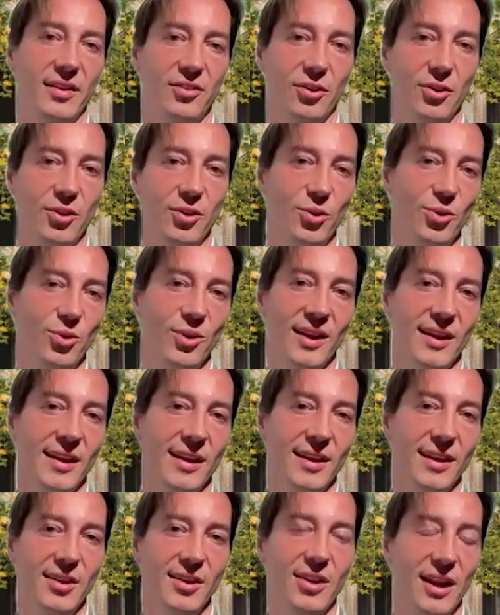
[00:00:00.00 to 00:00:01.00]
So you
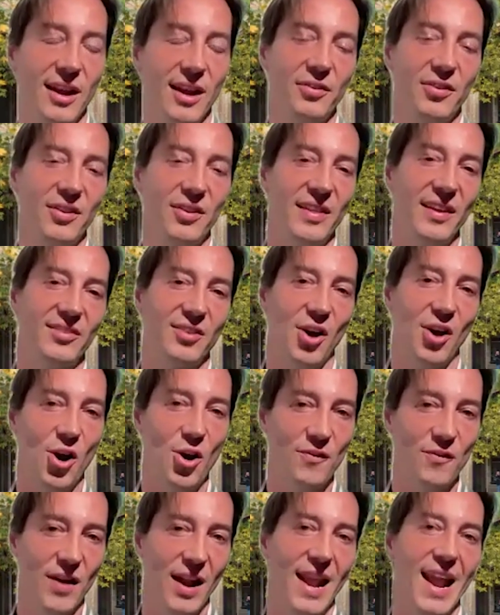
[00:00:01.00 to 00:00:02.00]
you kind of see this
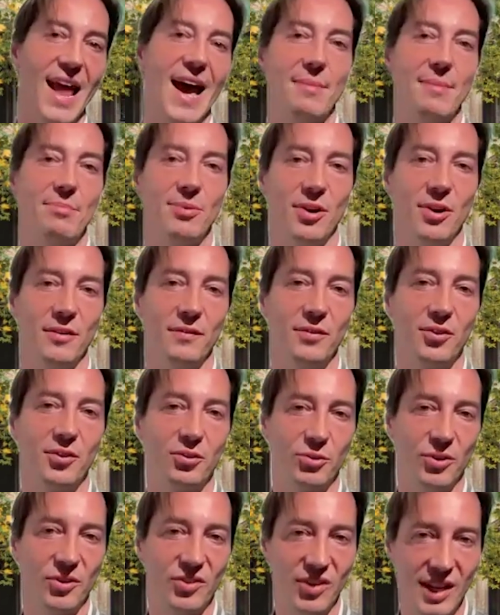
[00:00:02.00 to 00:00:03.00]
overlap of
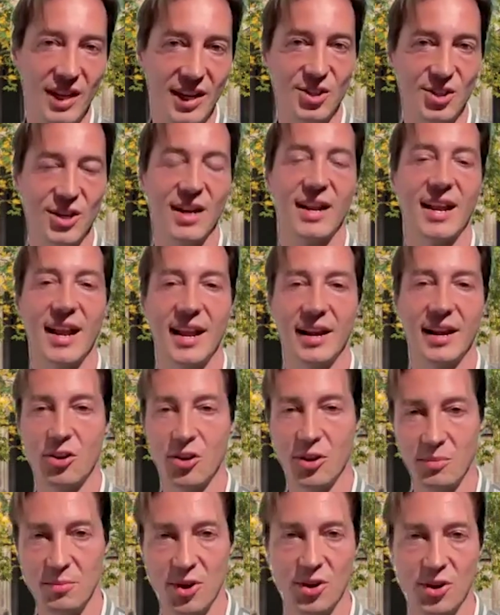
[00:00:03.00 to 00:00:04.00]
strategic and
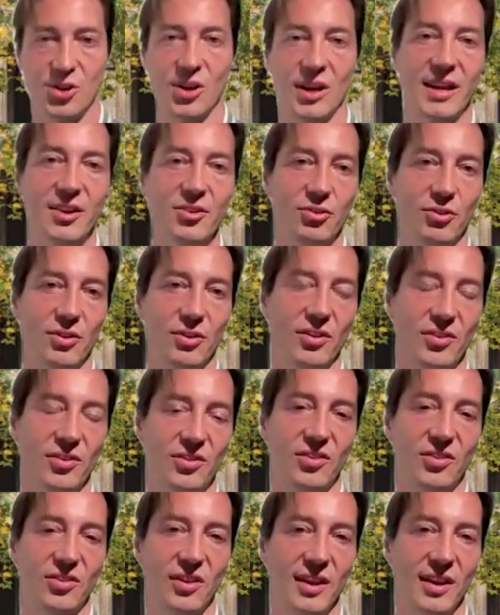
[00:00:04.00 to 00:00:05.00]
commercial
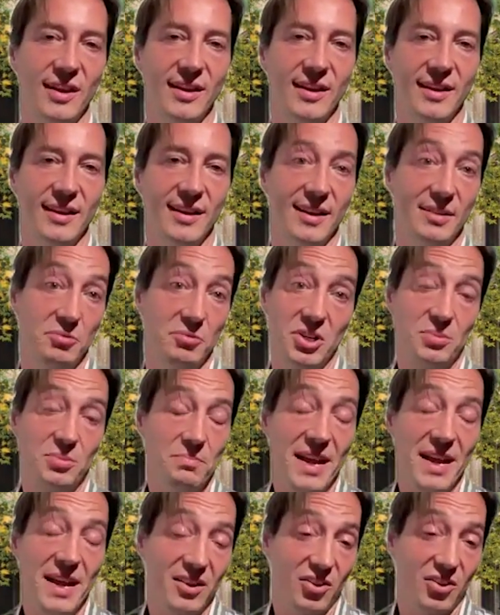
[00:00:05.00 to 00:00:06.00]
interests, which
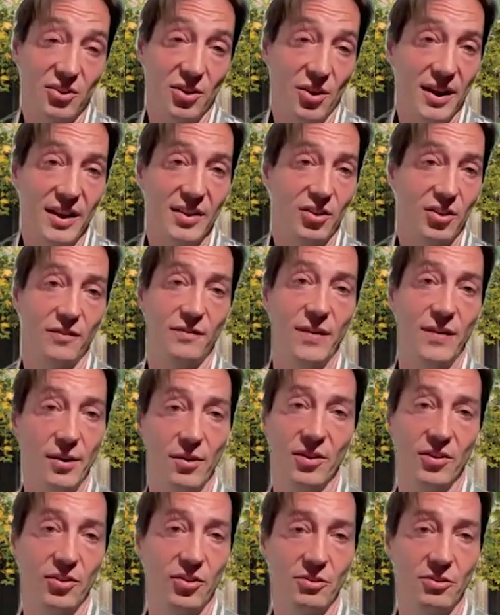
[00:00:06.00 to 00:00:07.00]
makes
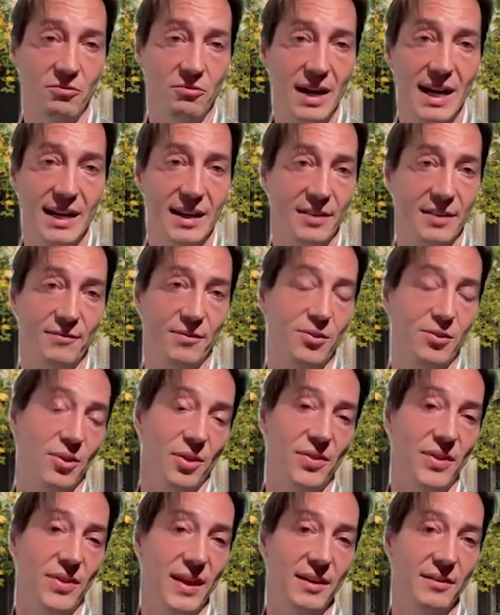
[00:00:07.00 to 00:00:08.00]
non-interference a really
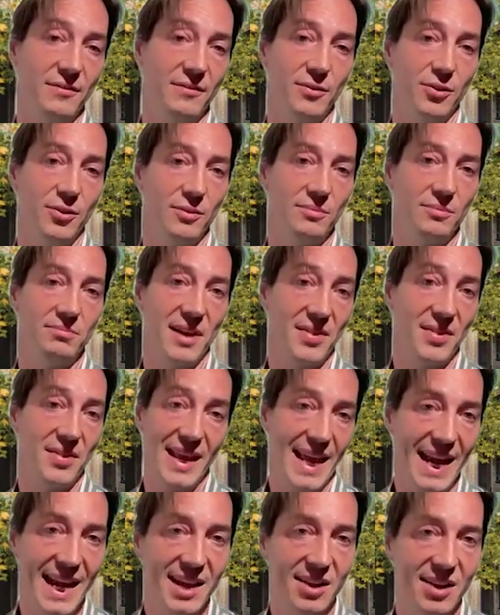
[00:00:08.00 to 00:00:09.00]
difficult thing for I
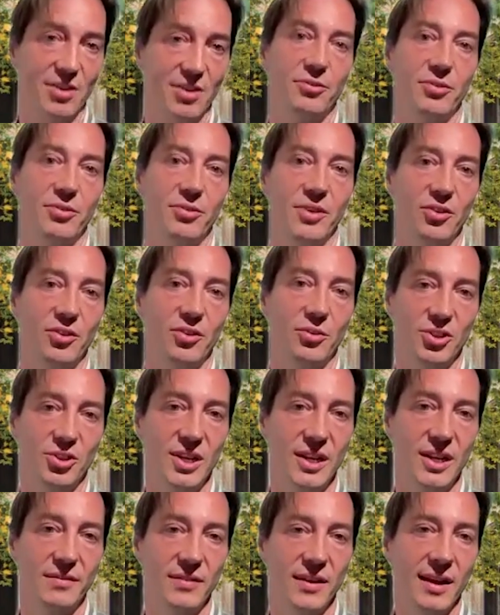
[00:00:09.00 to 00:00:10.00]
think any country to
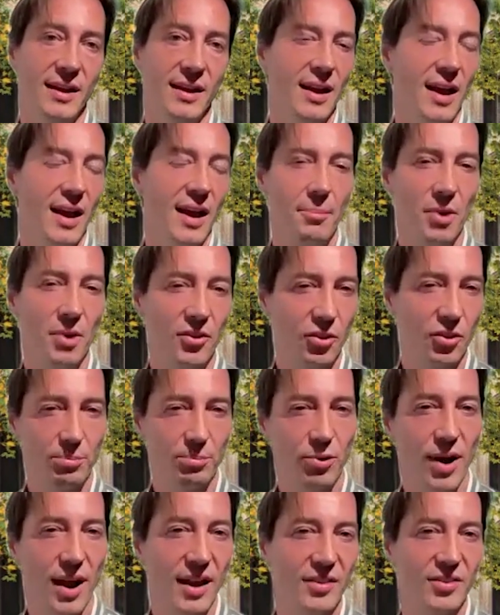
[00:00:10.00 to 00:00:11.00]
achieve. I'm not
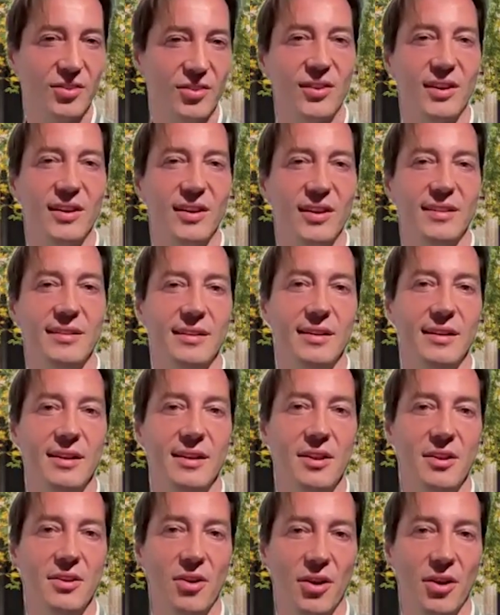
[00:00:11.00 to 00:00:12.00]
surprised that
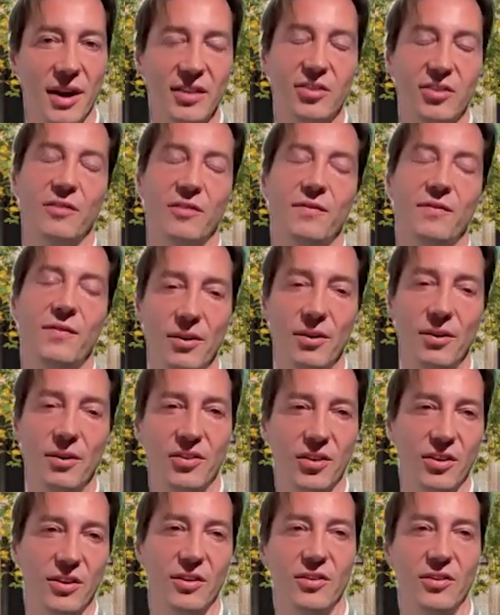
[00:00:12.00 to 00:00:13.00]

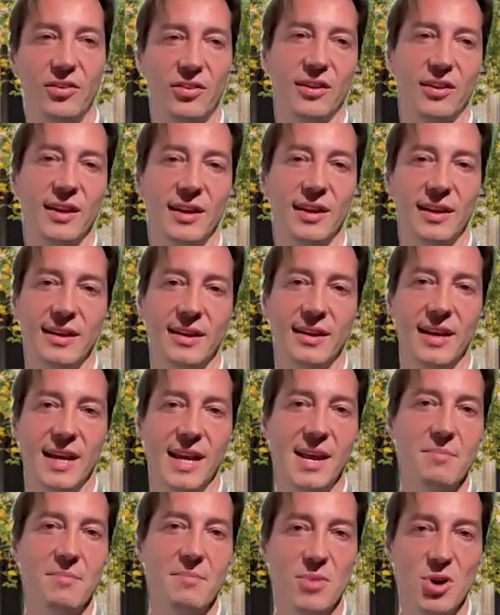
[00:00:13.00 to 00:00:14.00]
non-interference has
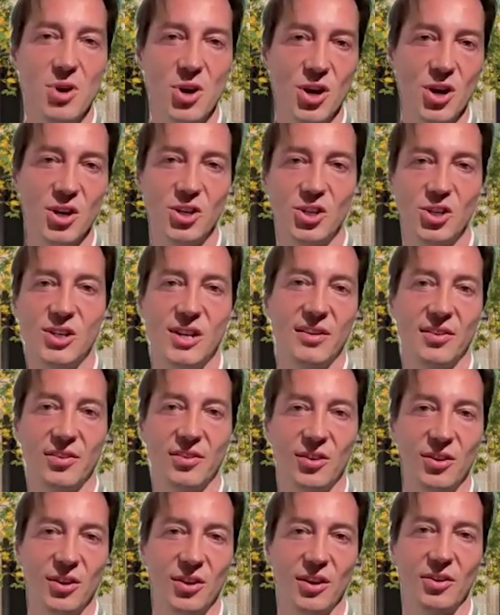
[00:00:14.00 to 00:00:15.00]
emerged
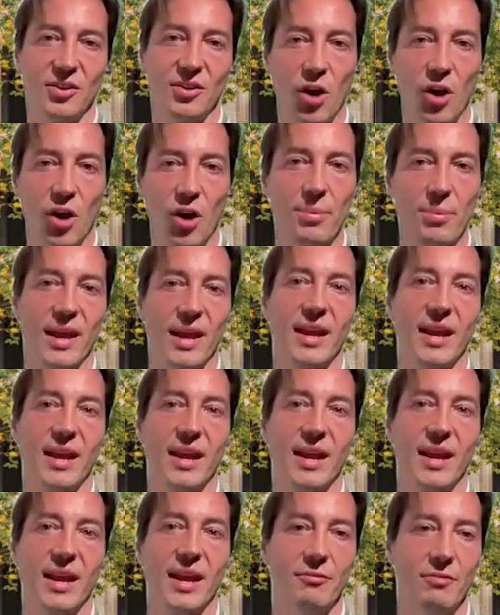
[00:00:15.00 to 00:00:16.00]
as a topic
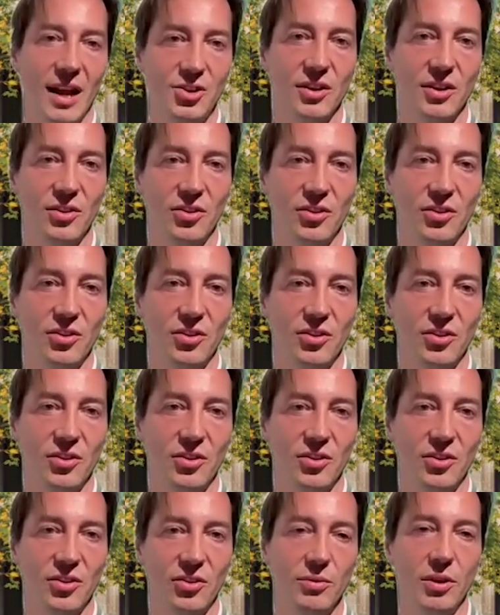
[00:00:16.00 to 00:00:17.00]
in relation
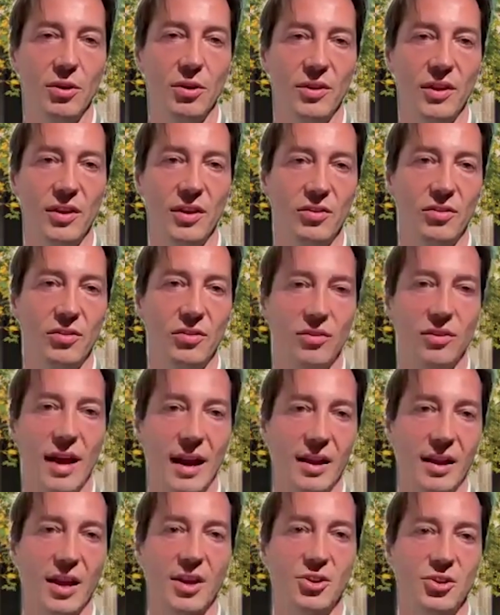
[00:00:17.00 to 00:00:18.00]
to you know
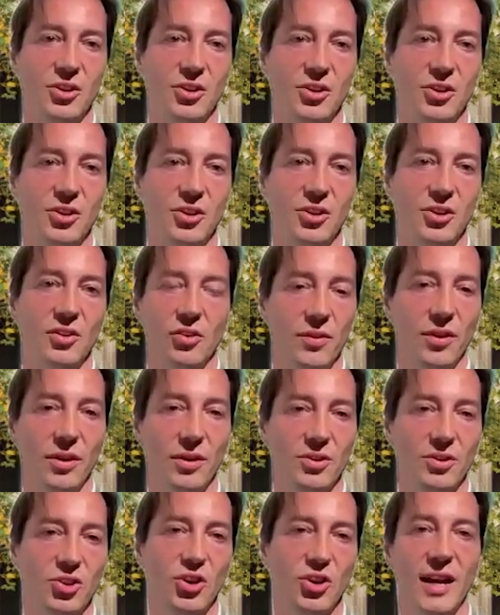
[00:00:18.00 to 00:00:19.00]
these allegations of
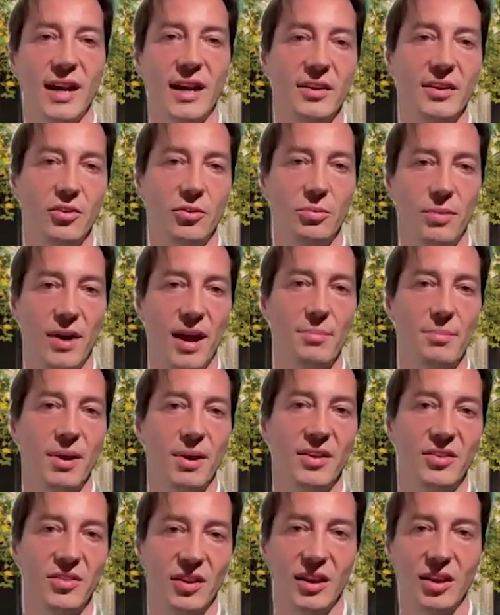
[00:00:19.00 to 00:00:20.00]
the Chinese
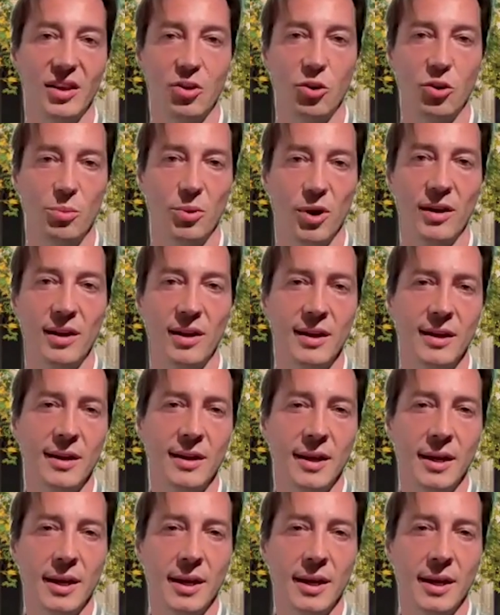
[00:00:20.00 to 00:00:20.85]
spy base in Cuba.